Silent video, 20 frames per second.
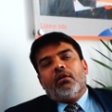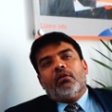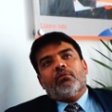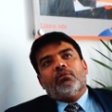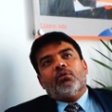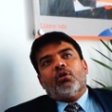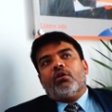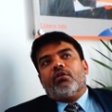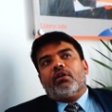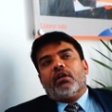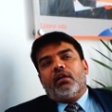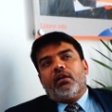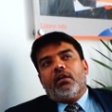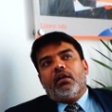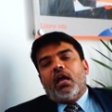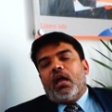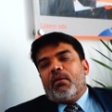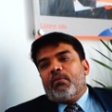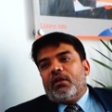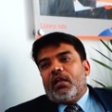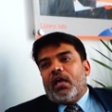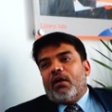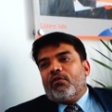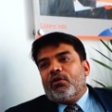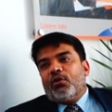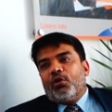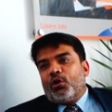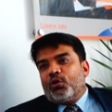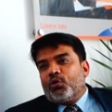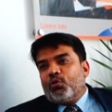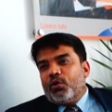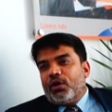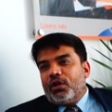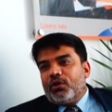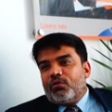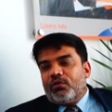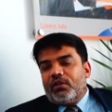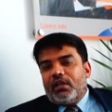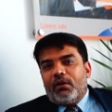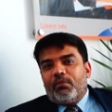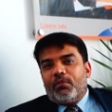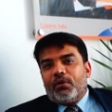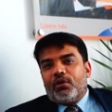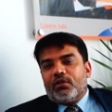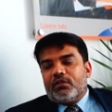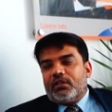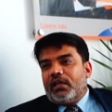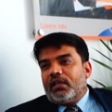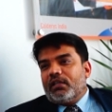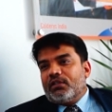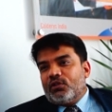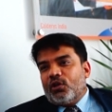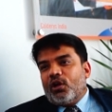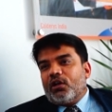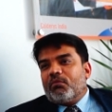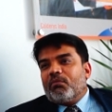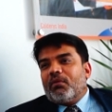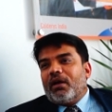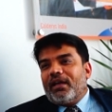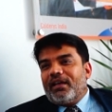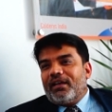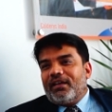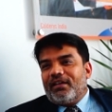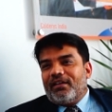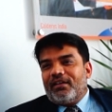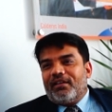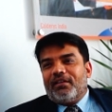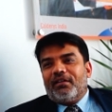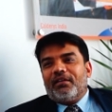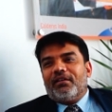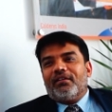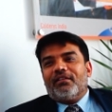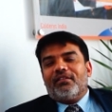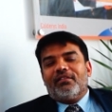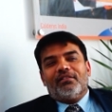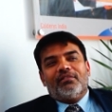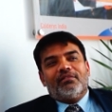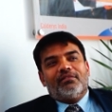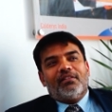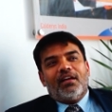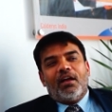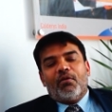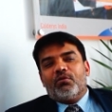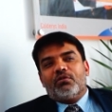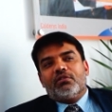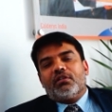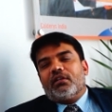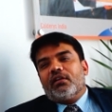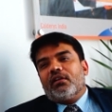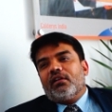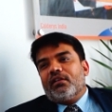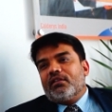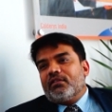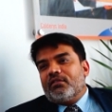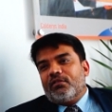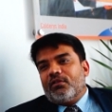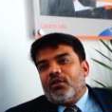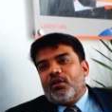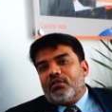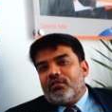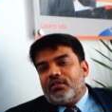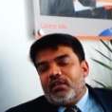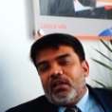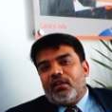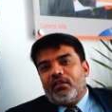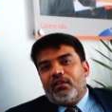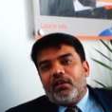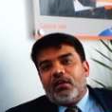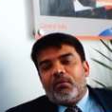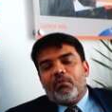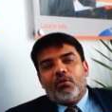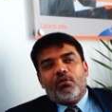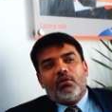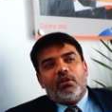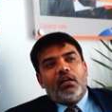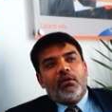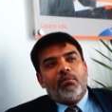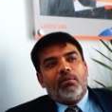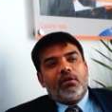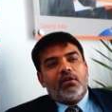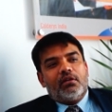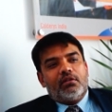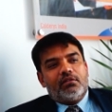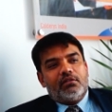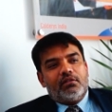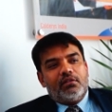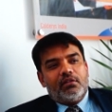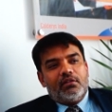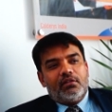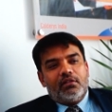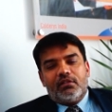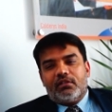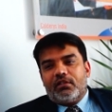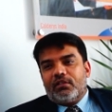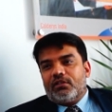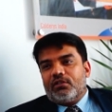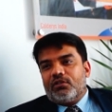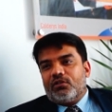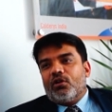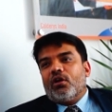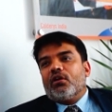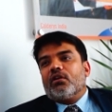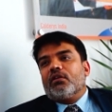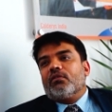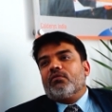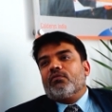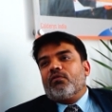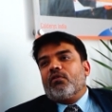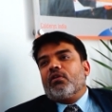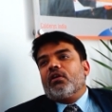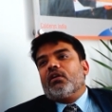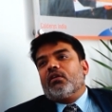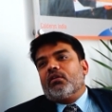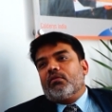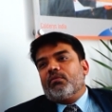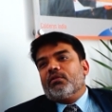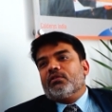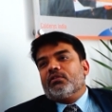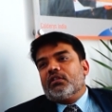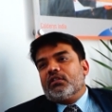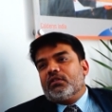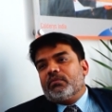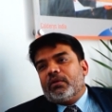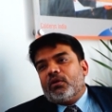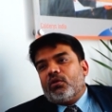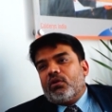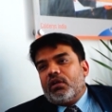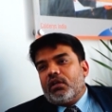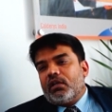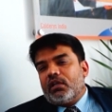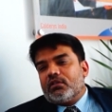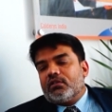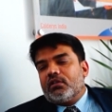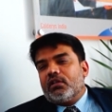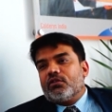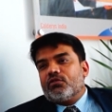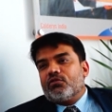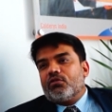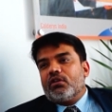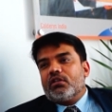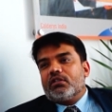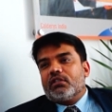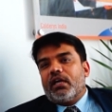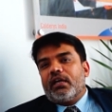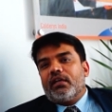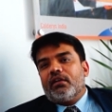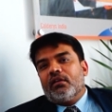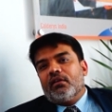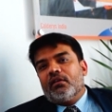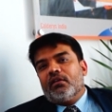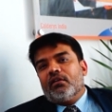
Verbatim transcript: not really i mean i will not go into that because that is not my uh, yeah. i would certainly not say anything about that because this is not for a businessman or industrialist to decide